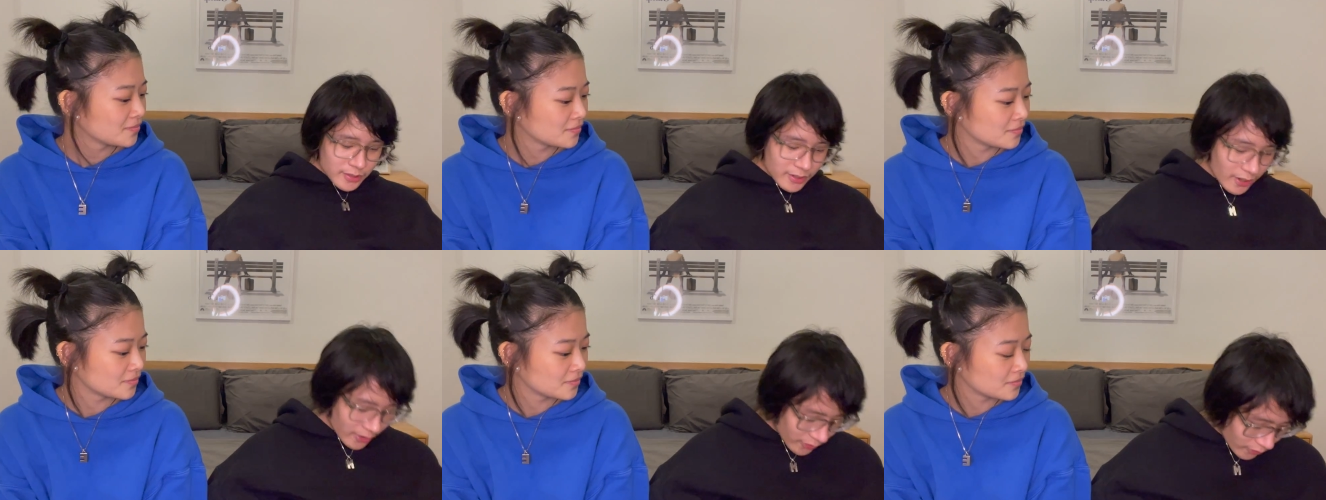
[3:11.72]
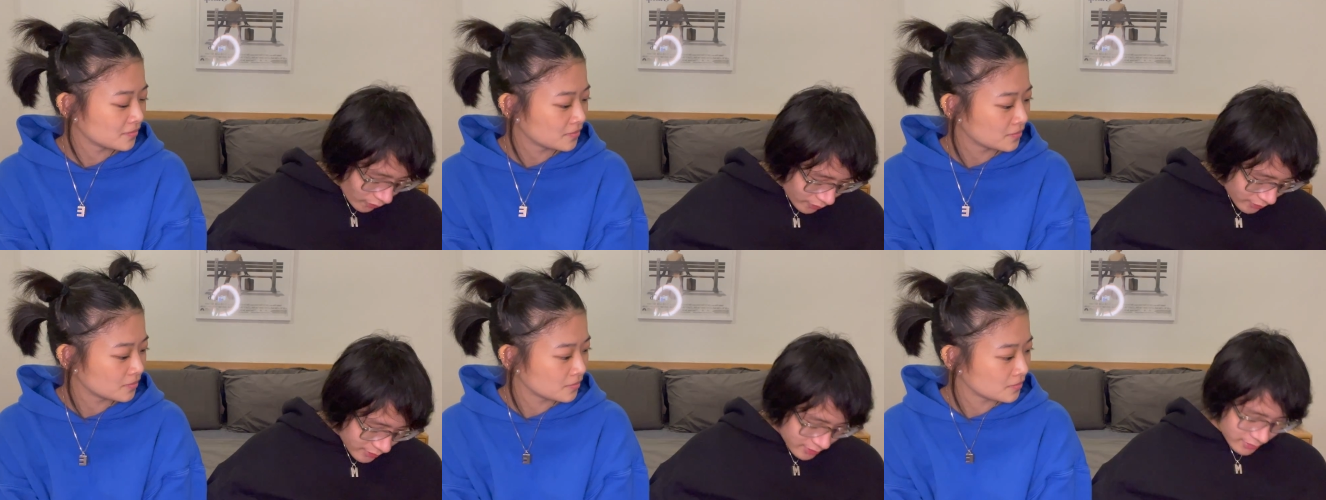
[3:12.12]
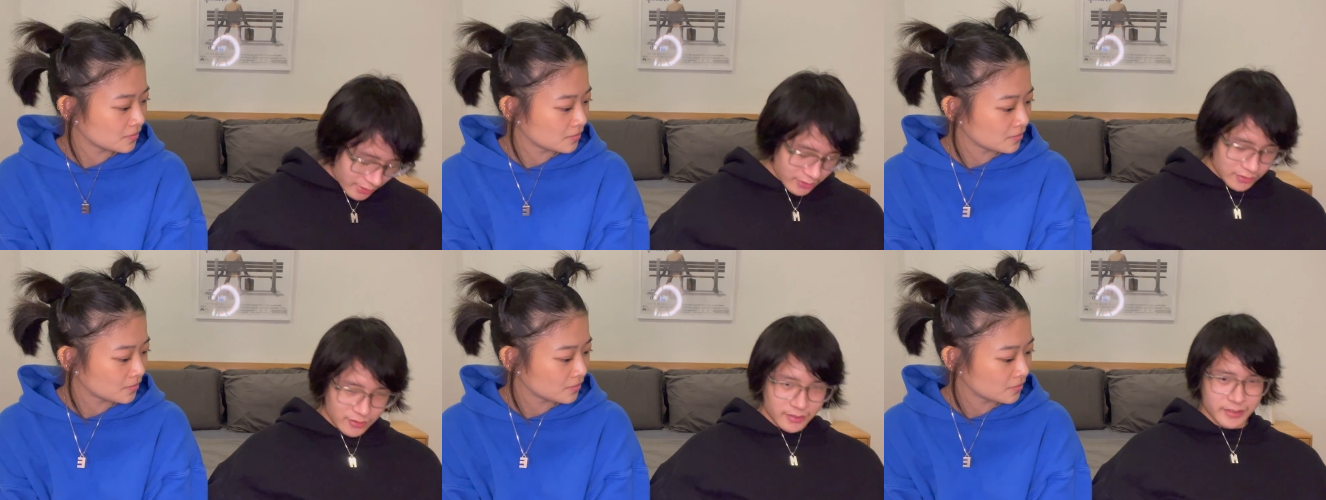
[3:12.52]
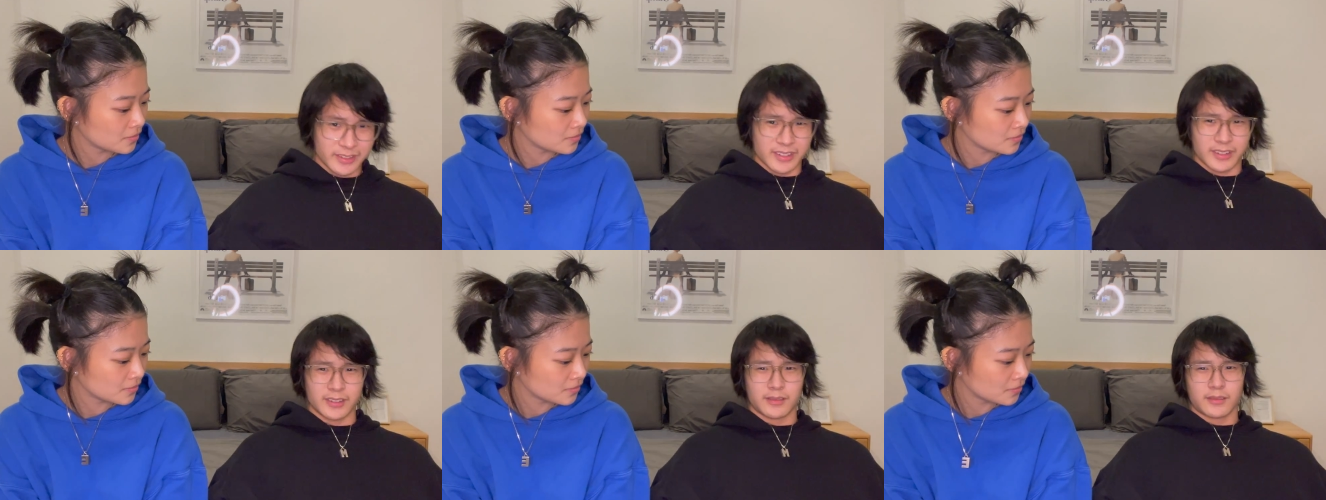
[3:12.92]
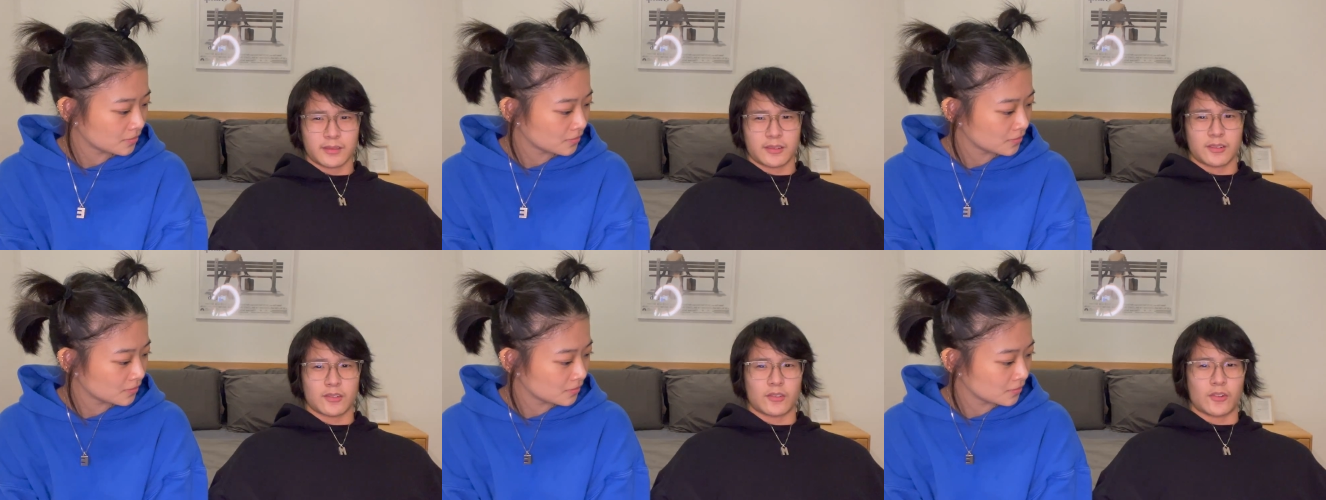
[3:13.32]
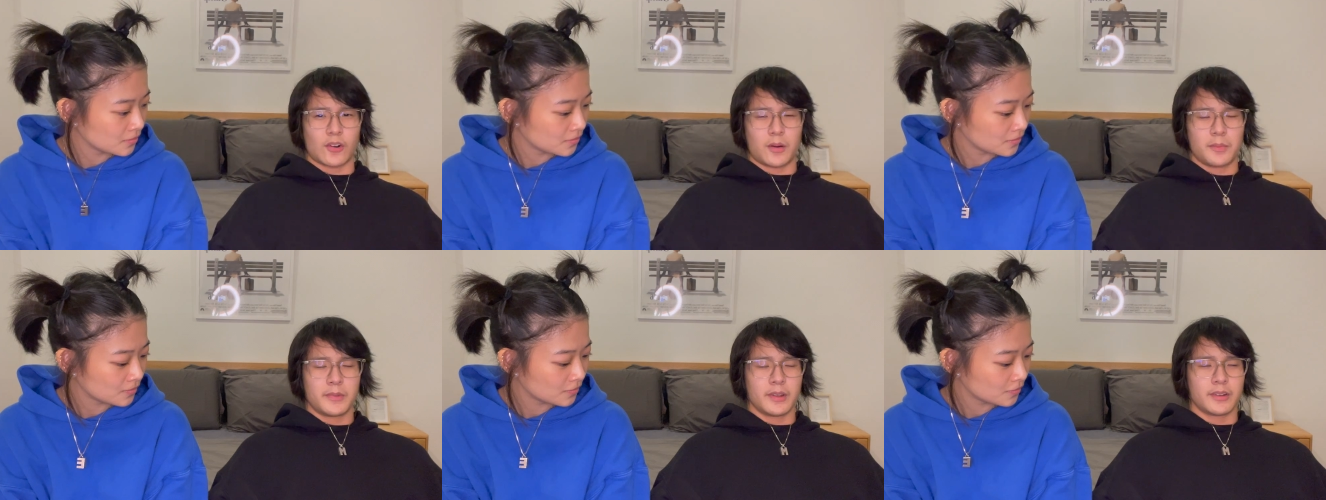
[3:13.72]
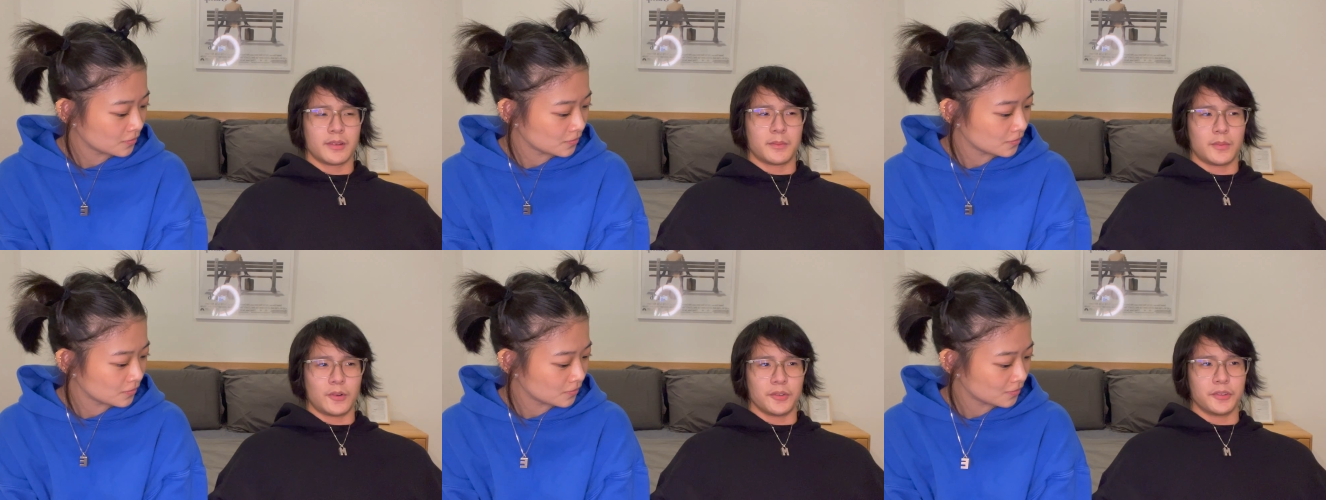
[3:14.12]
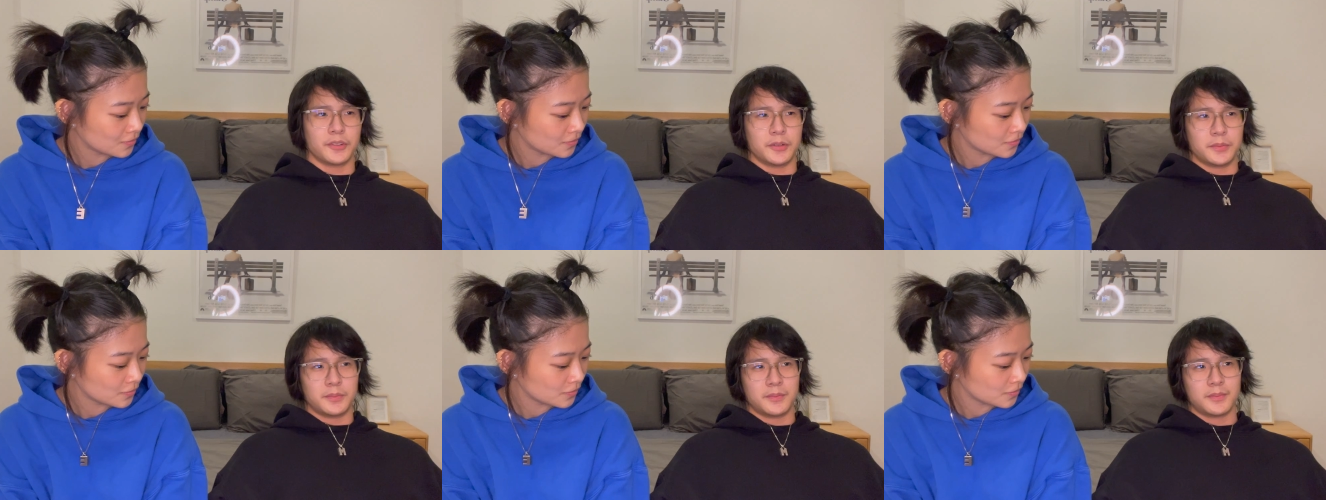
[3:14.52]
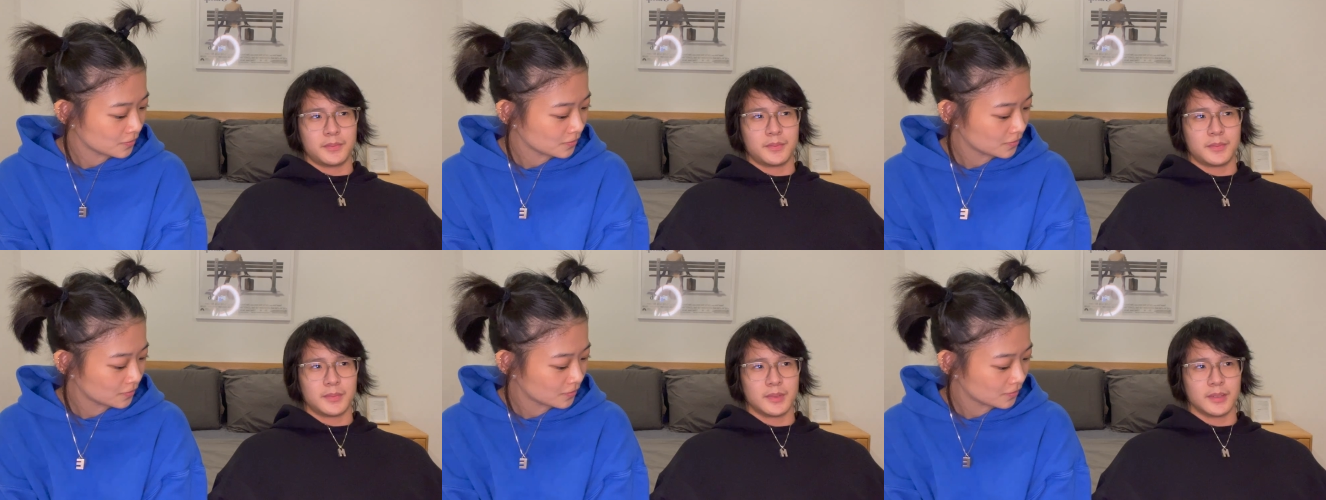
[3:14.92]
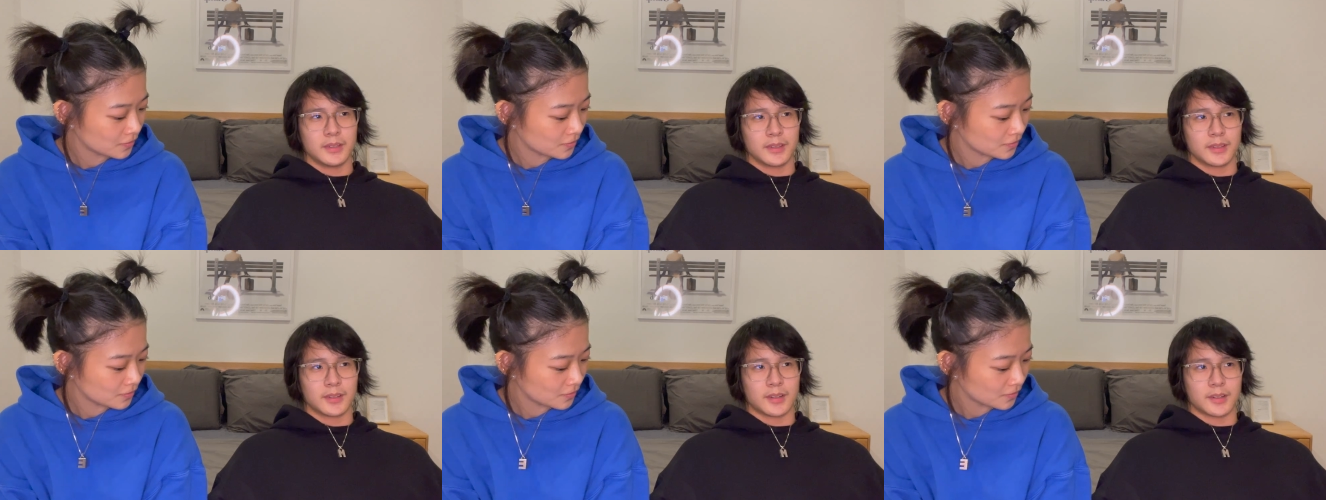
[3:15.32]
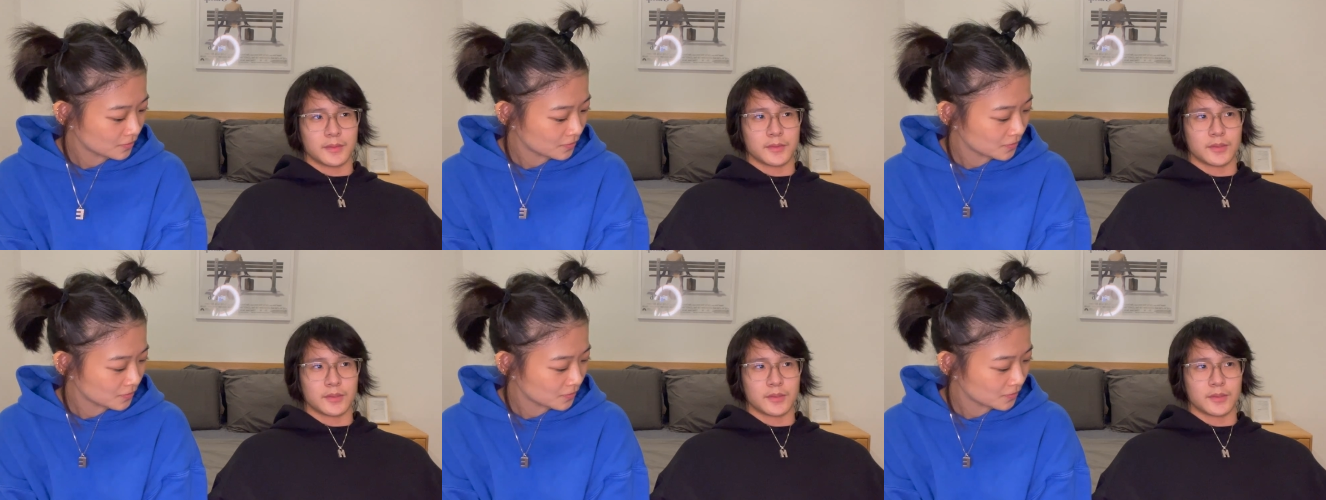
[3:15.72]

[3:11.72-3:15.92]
Speaker 1: that I got is actually like cropped at the bottom and stuff.